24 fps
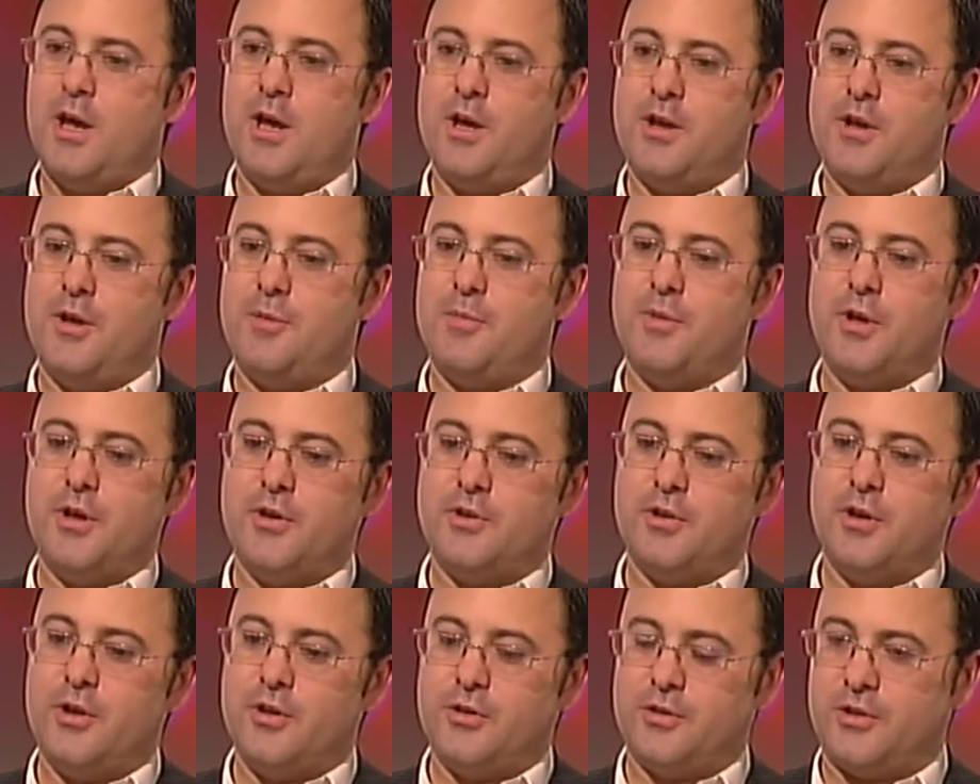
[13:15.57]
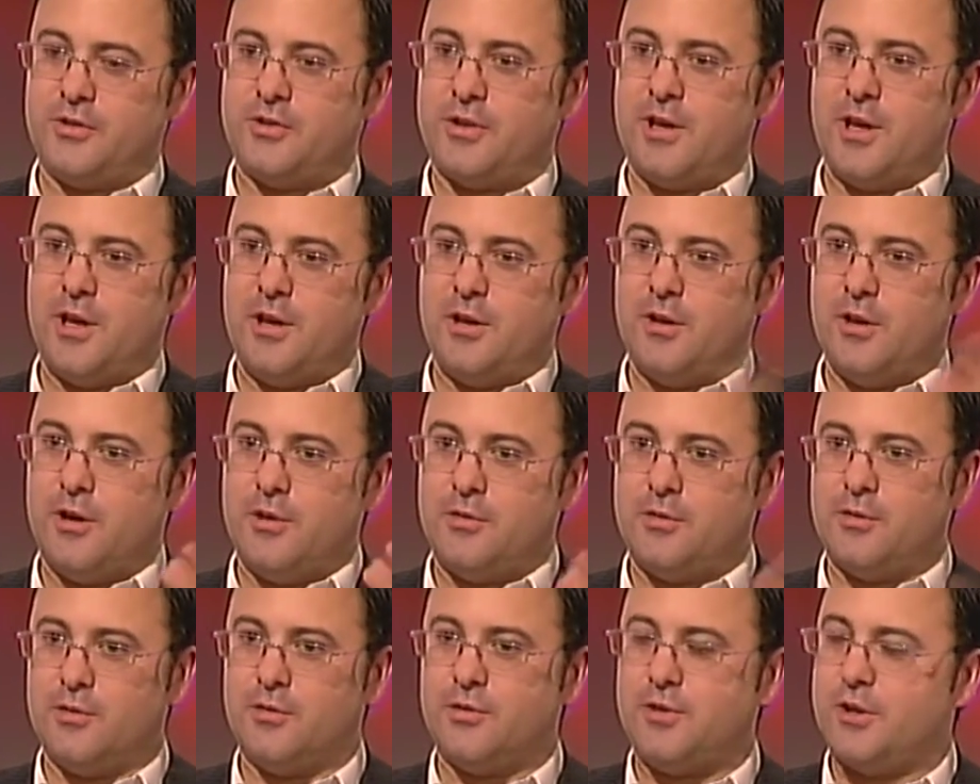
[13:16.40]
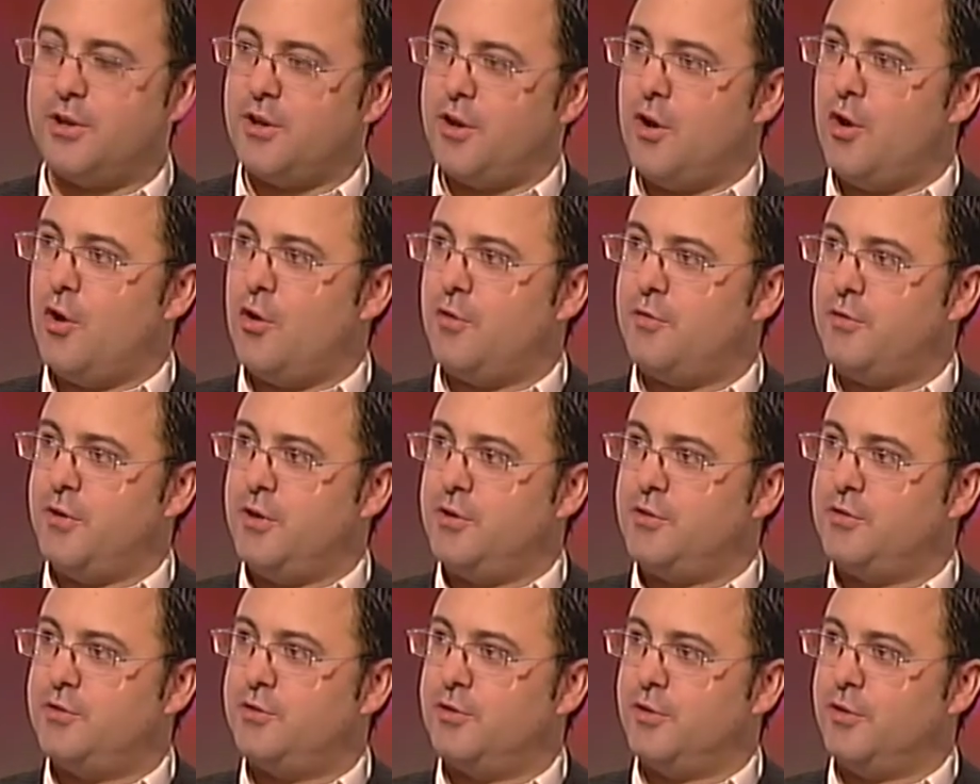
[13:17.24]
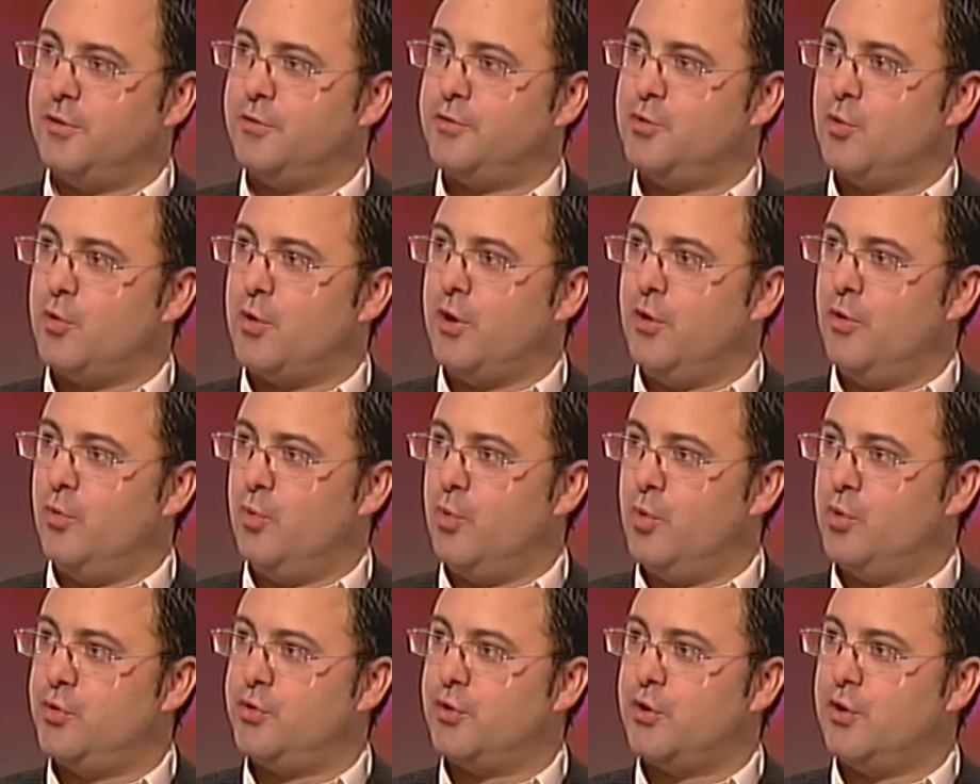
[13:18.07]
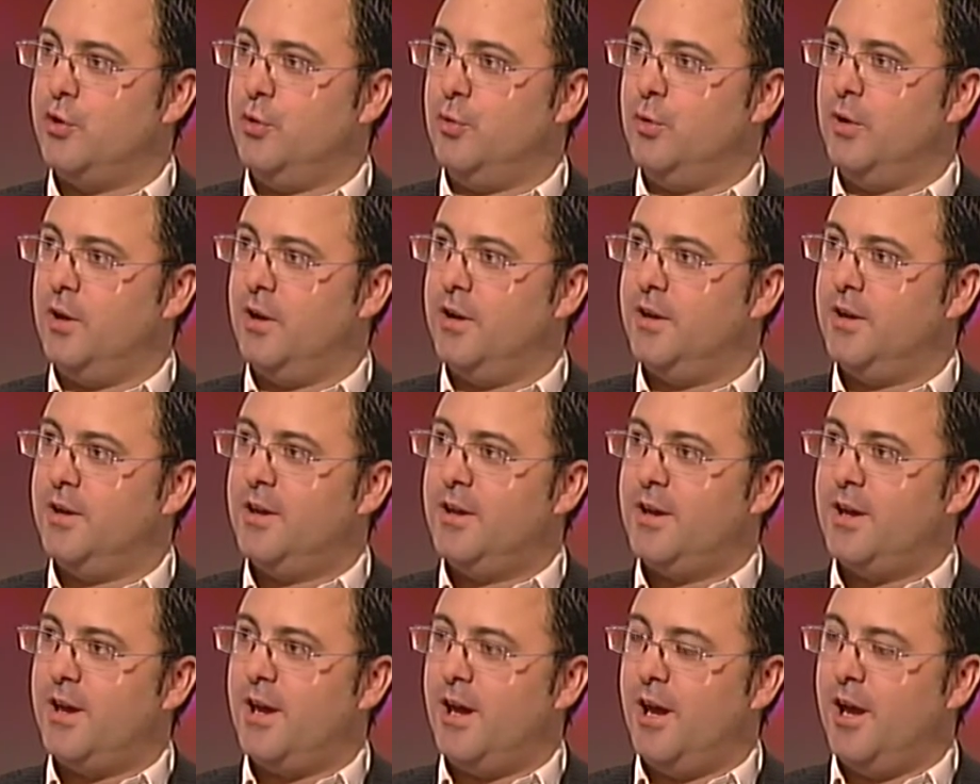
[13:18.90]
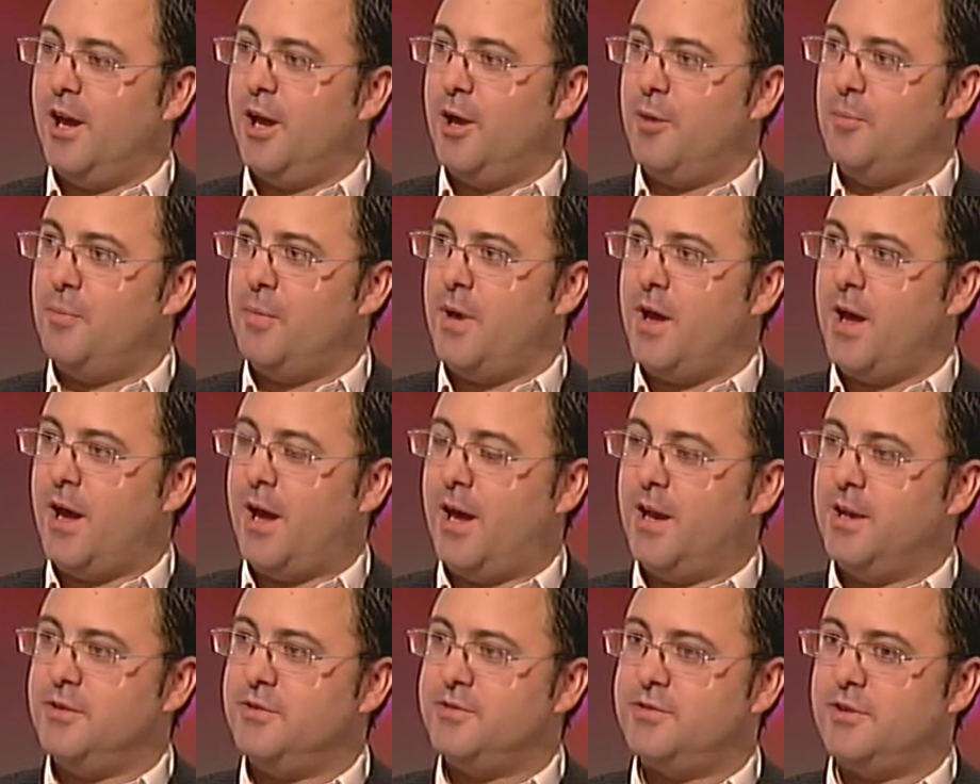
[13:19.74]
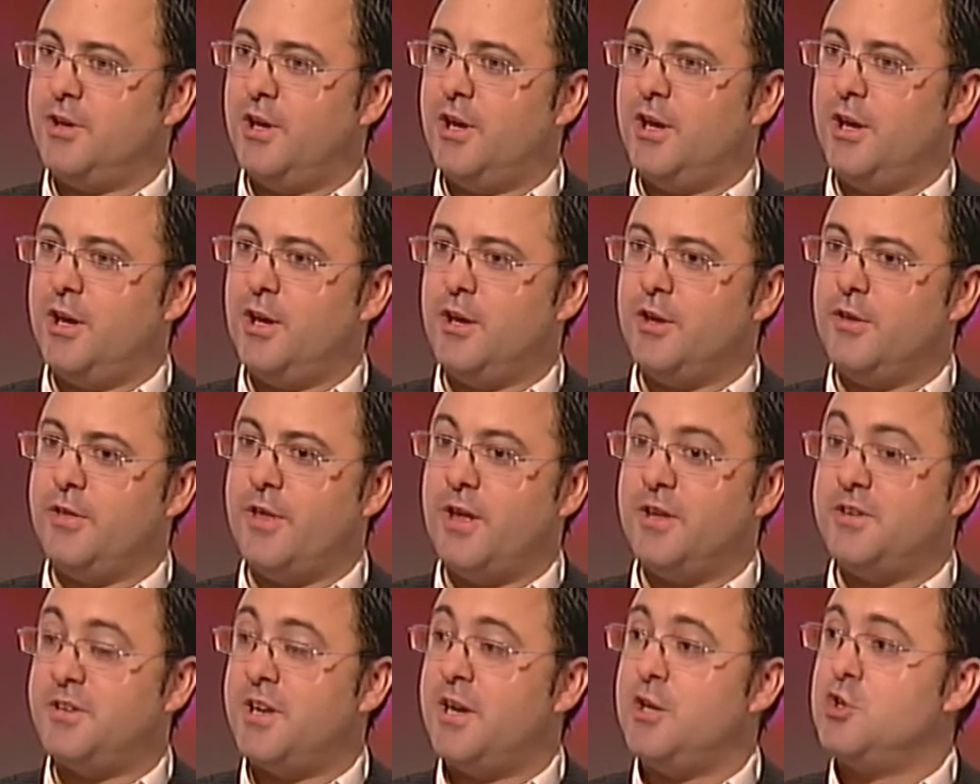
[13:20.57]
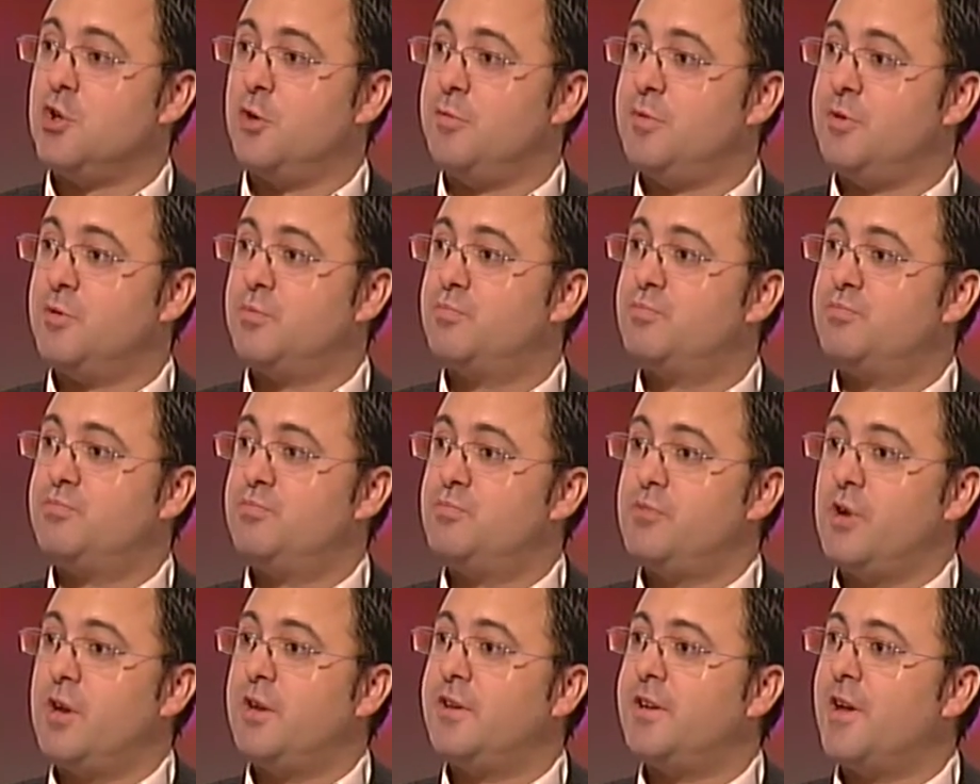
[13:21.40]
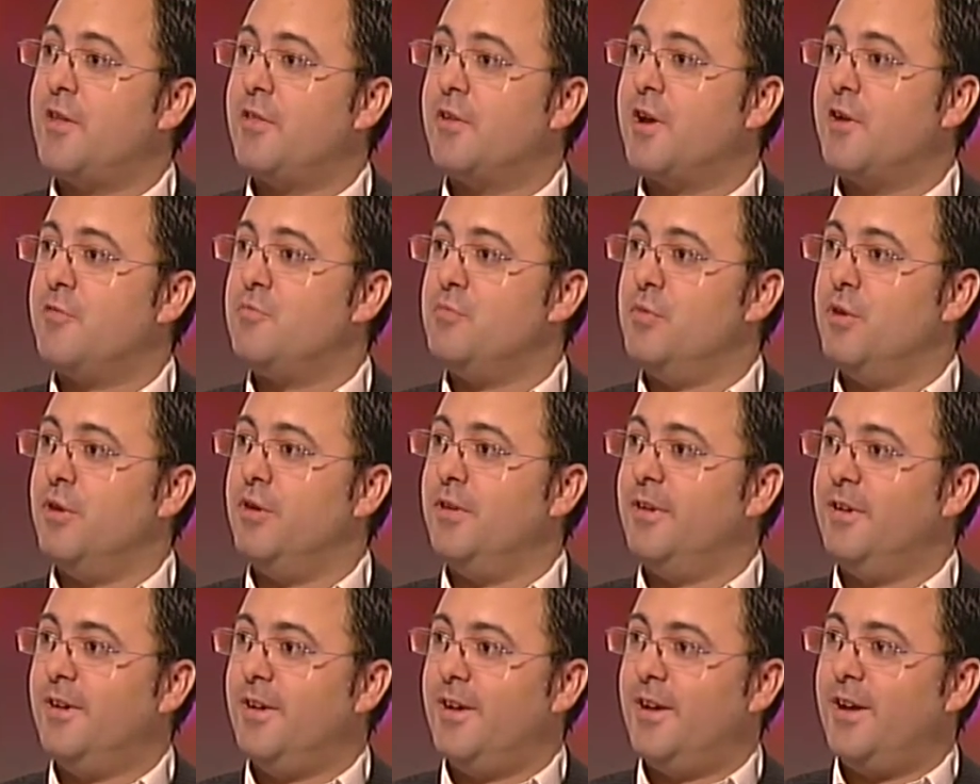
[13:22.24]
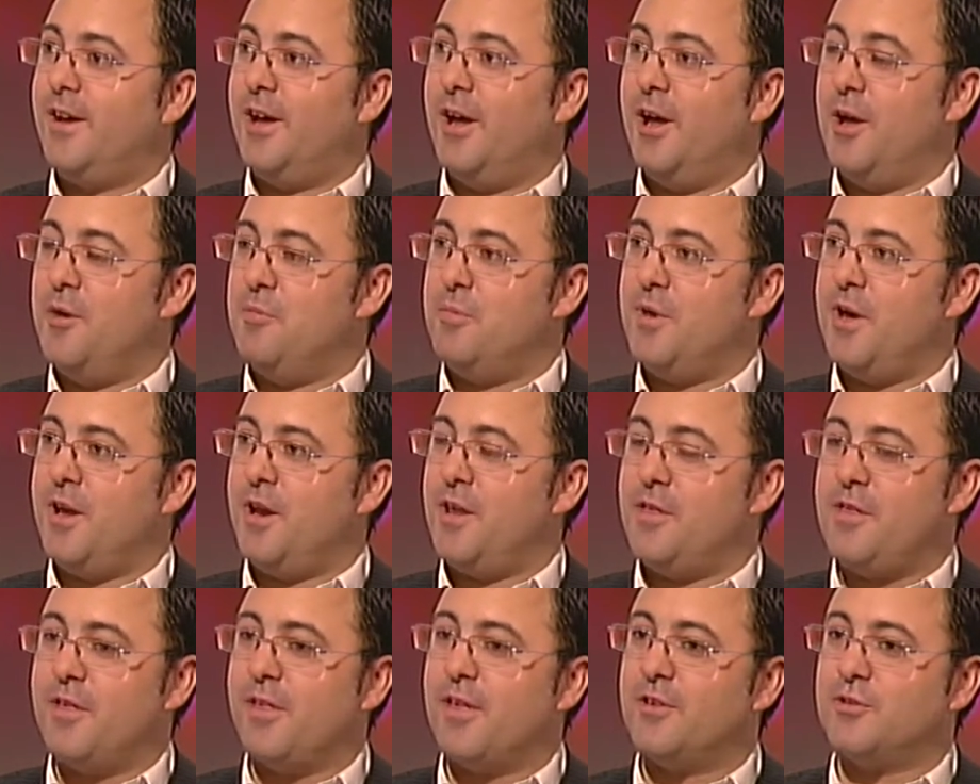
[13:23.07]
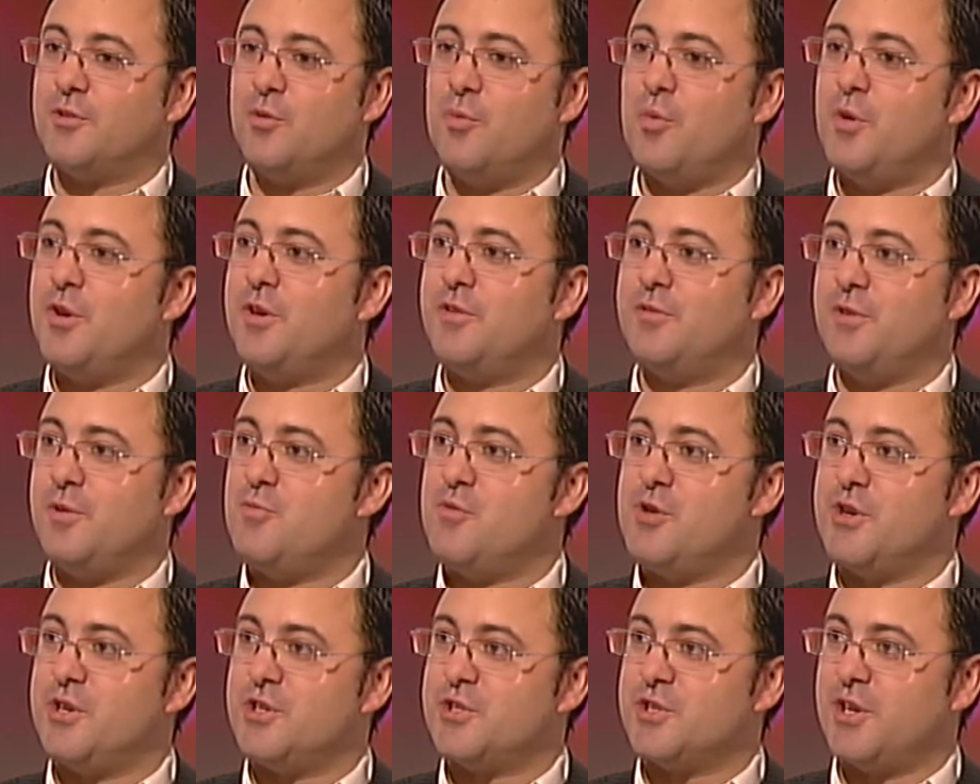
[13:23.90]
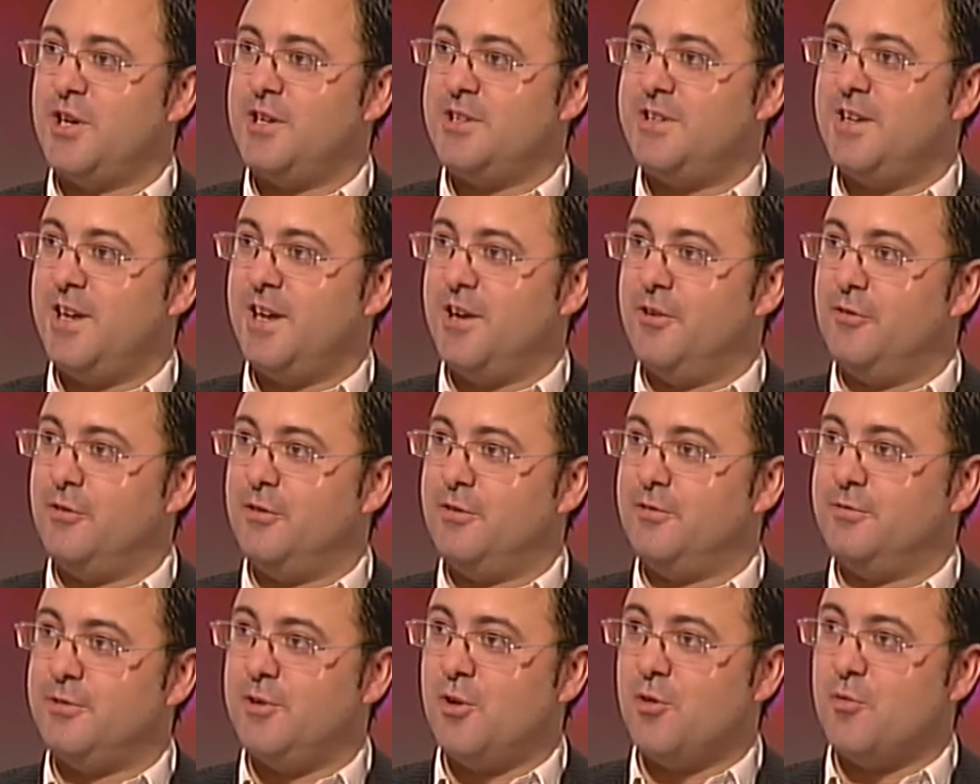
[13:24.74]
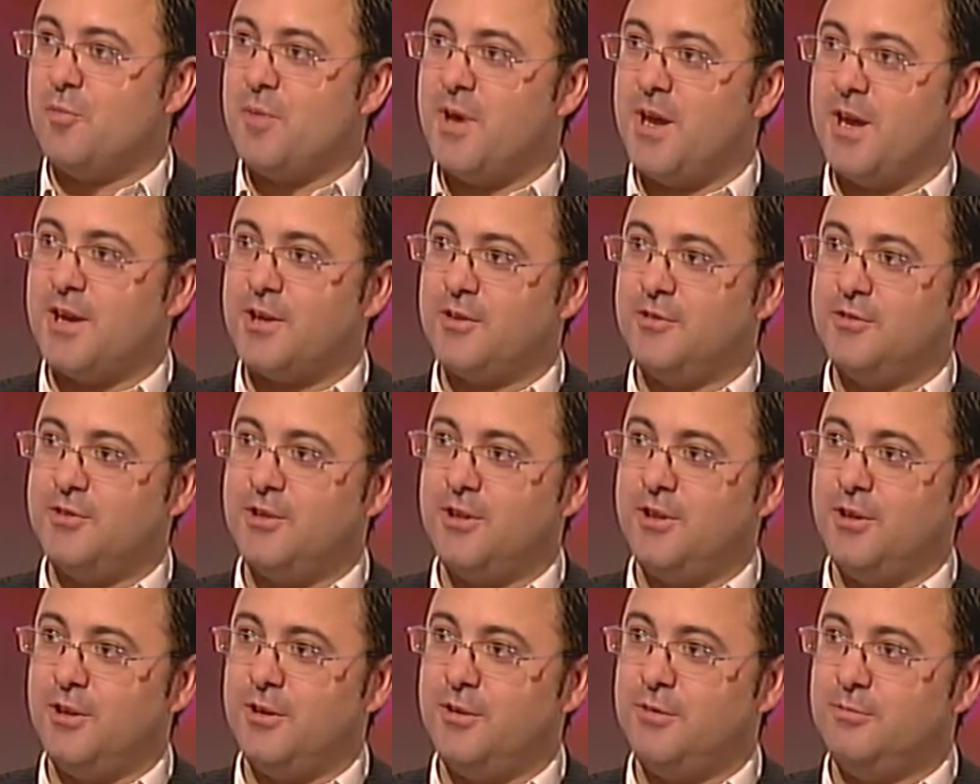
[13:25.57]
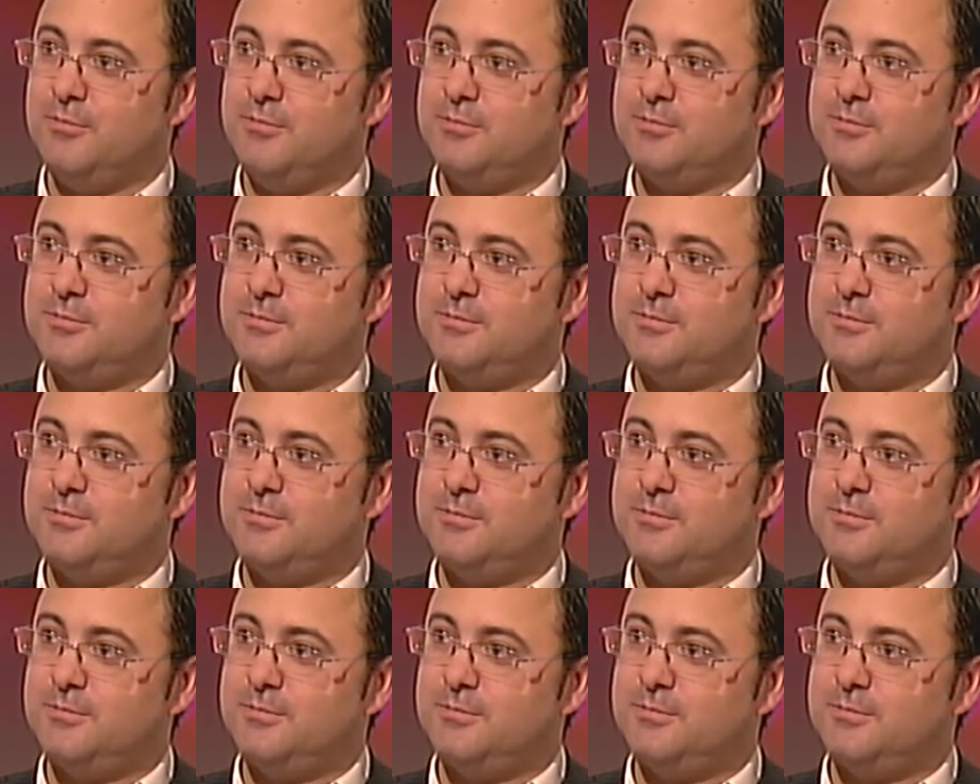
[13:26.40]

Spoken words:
as I say, you know, sort of sit in an office, sort of talking at the water cooler, and their day job is bring down the government, and I think that's a wonderfully British idea, and long may it continue.